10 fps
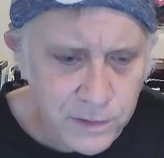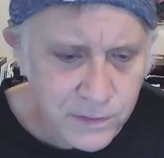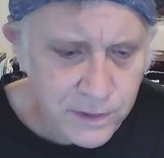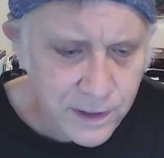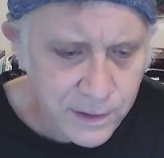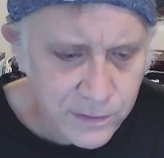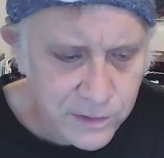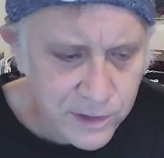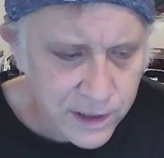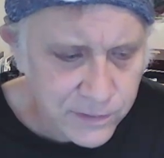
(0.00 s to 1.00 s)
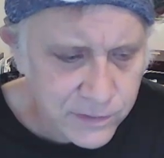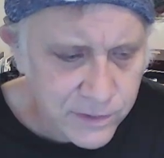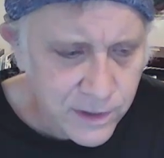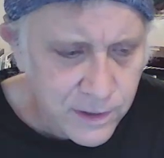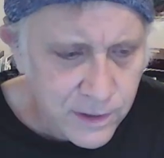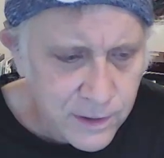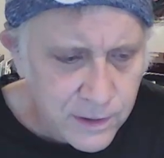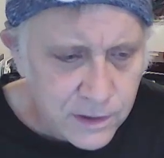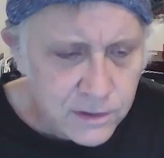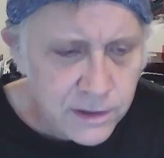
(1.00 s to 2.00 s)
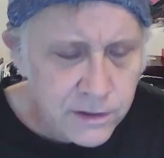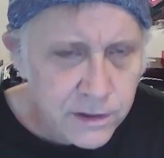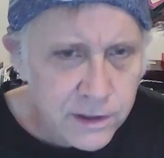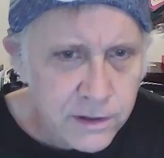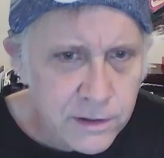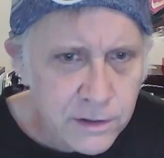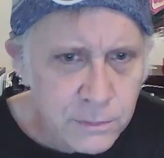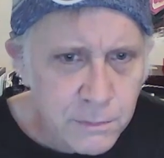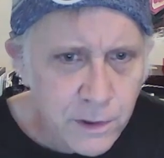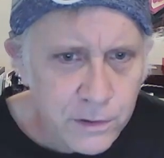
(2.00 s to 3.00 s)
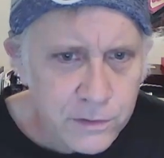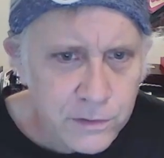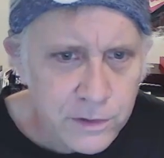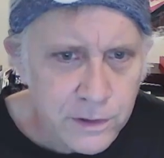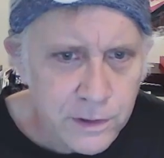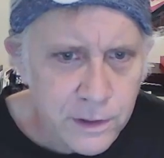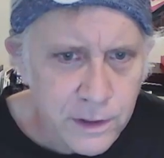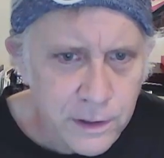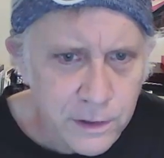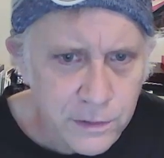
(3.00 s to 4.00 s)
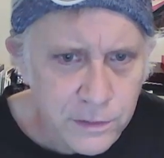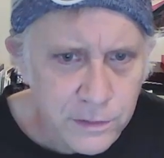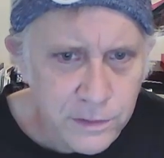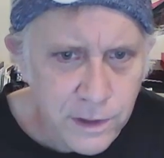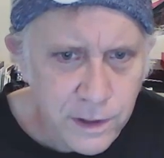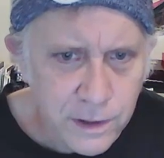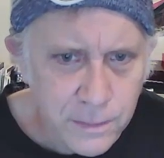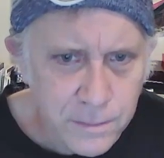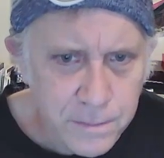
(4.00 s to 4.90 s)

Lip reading: president of the United States. Clearly, this person is